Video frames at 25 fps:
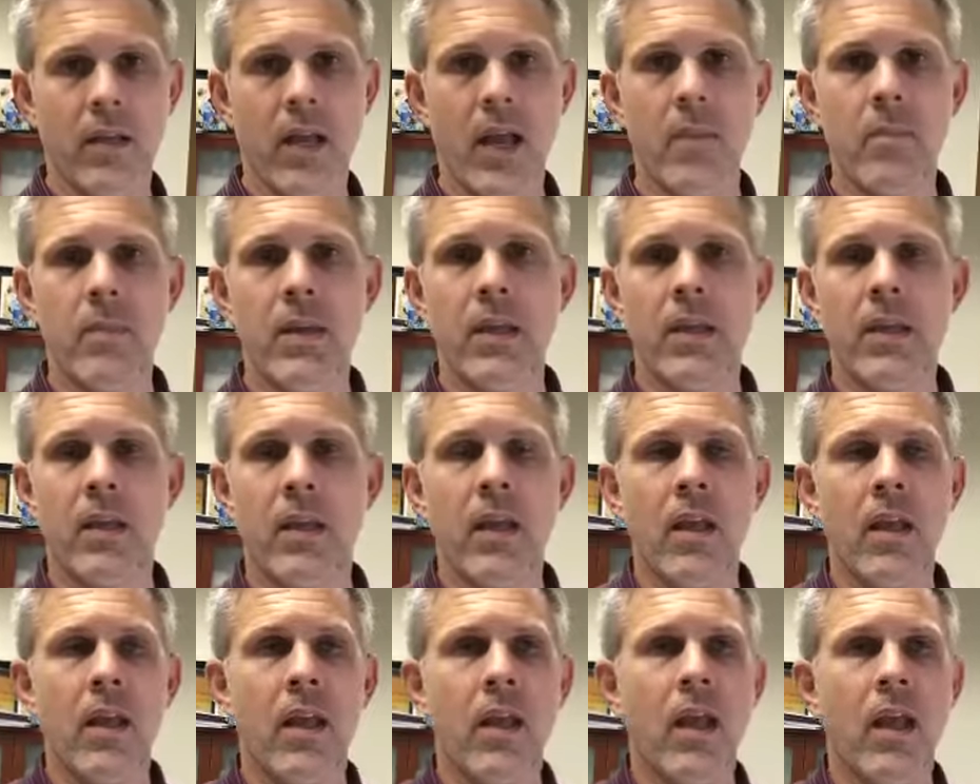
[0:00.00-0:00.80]
I mean,
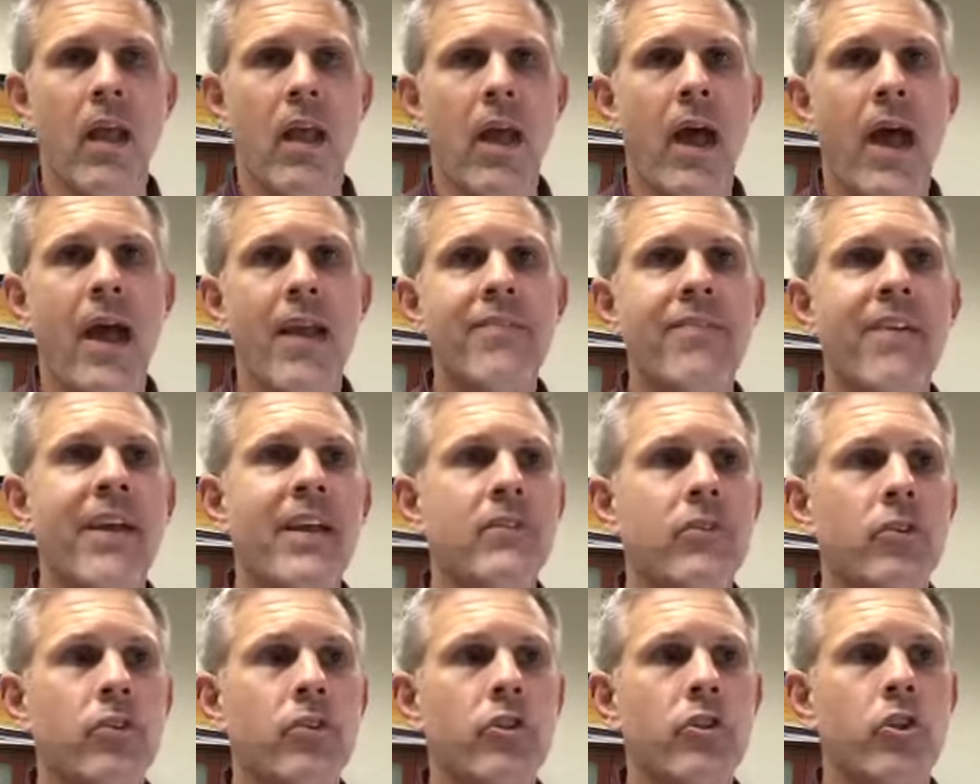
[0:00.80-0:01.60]
I've
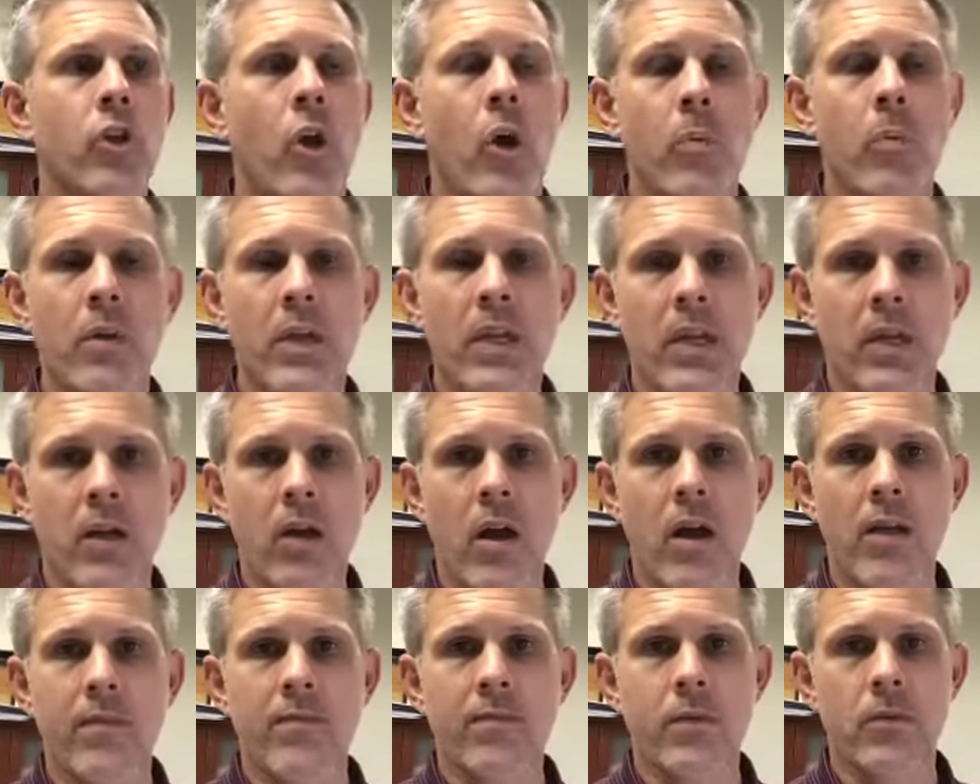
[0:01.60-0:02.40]
had so many
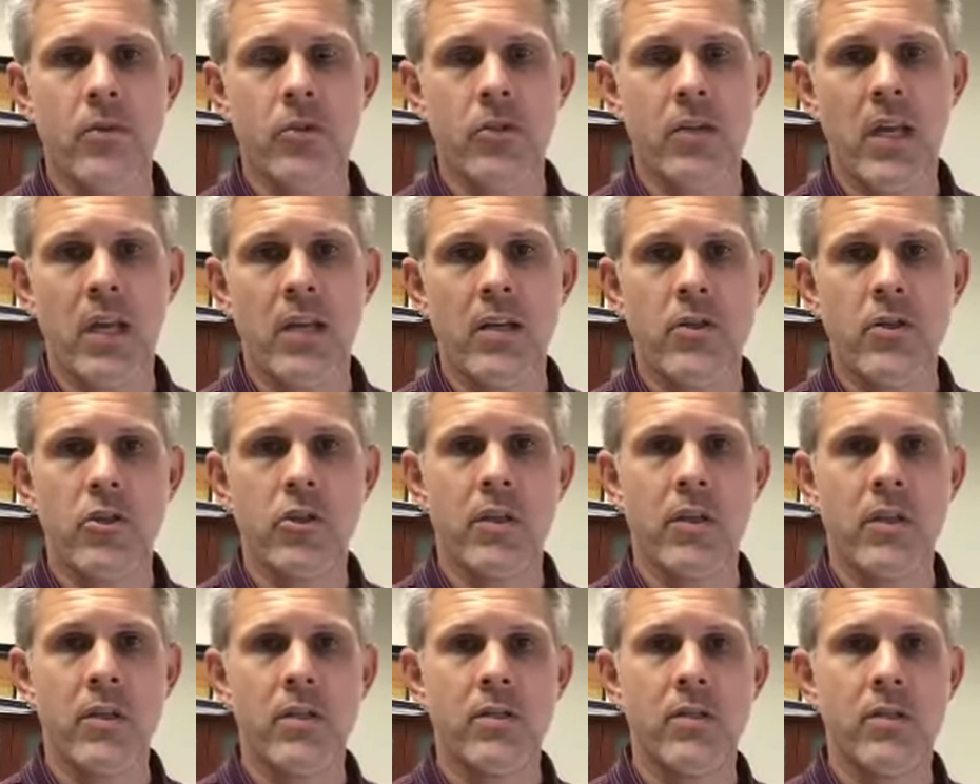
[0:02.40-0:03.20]

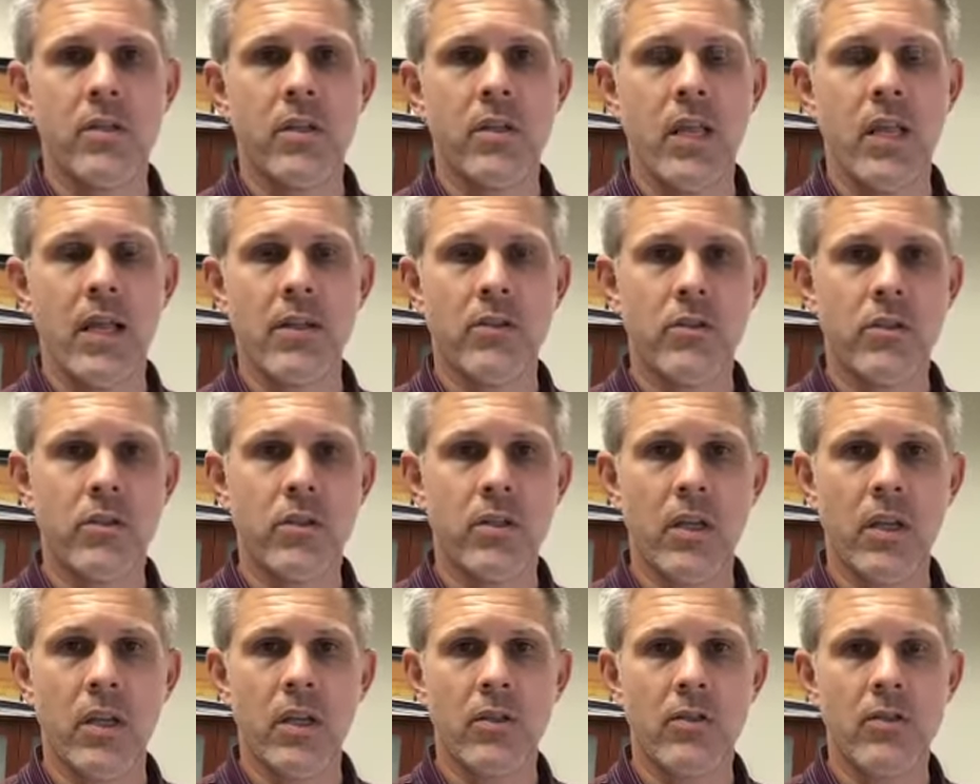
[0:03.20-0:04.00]
conversations, and
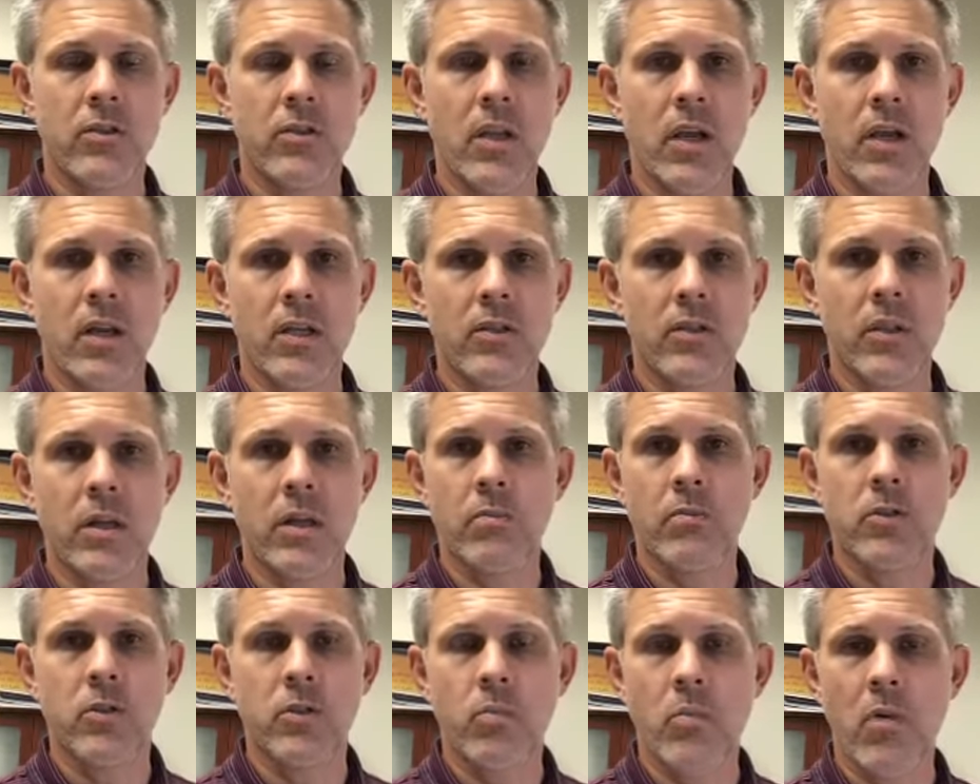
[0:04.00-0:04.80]
it's not because
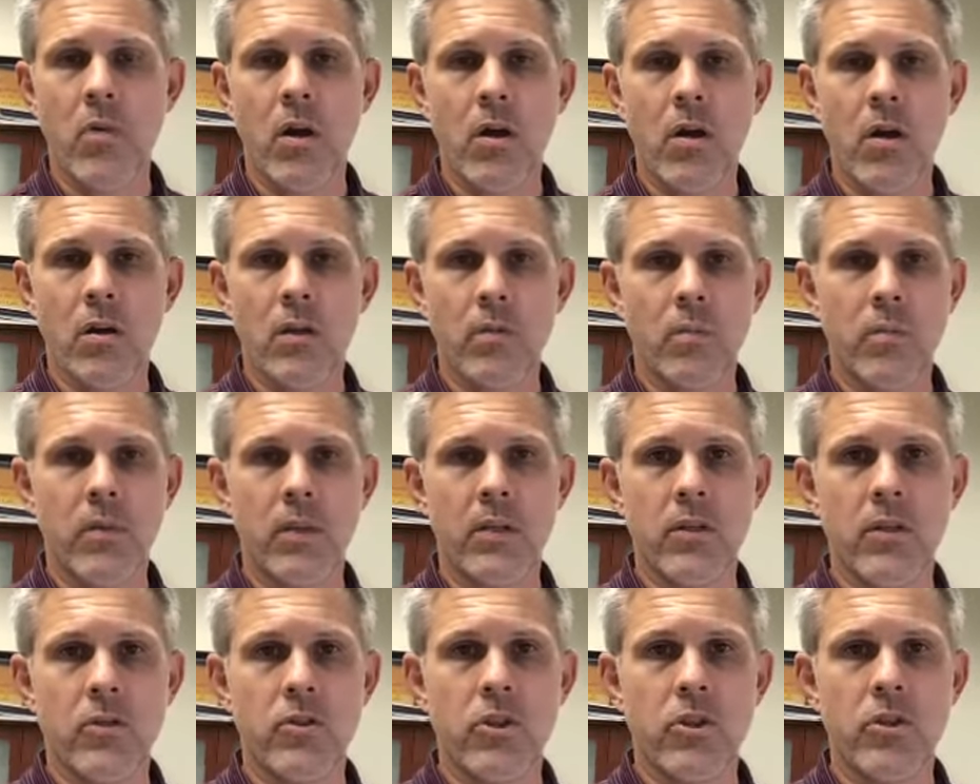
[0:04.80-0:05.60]
I'm smart,
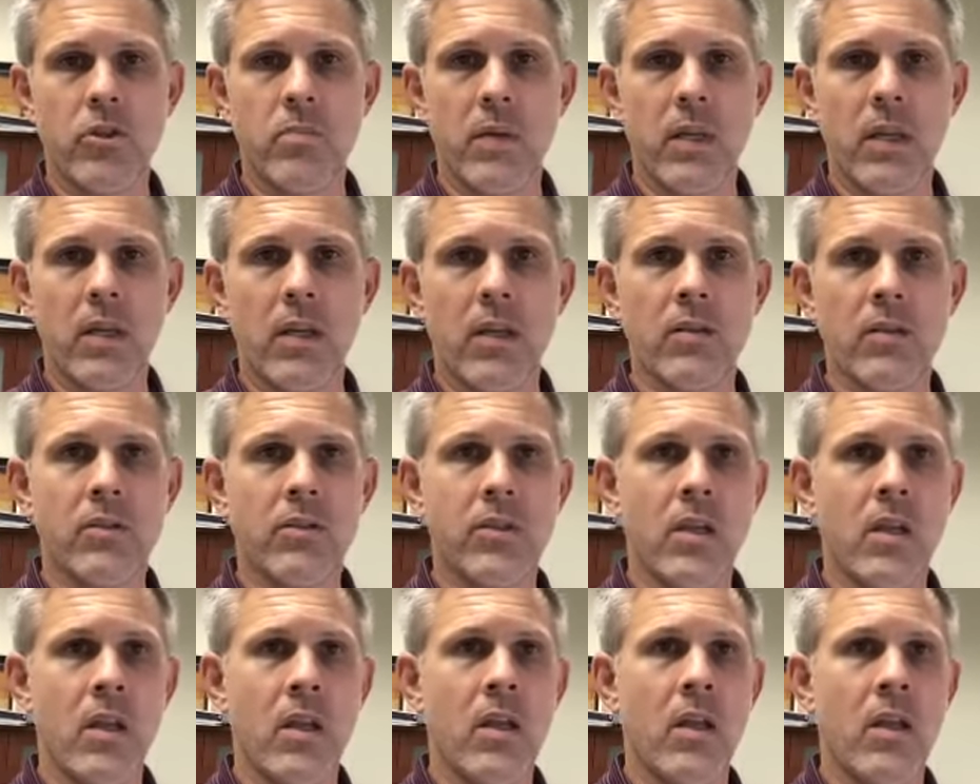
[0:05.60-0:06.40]
but it's just
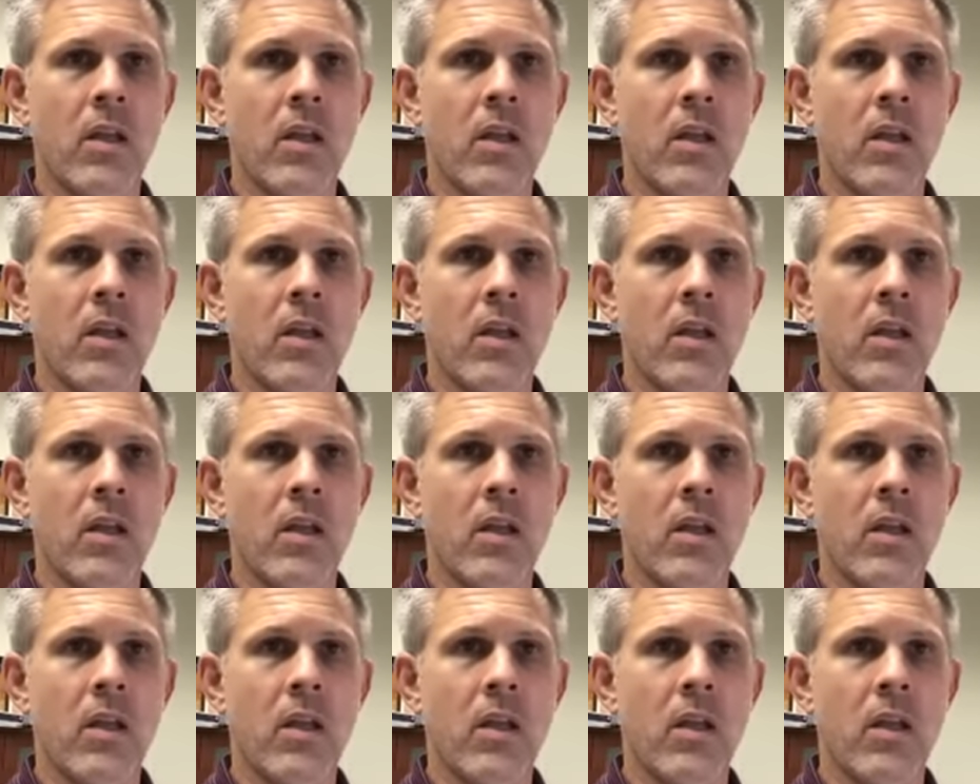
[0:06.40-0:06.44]
because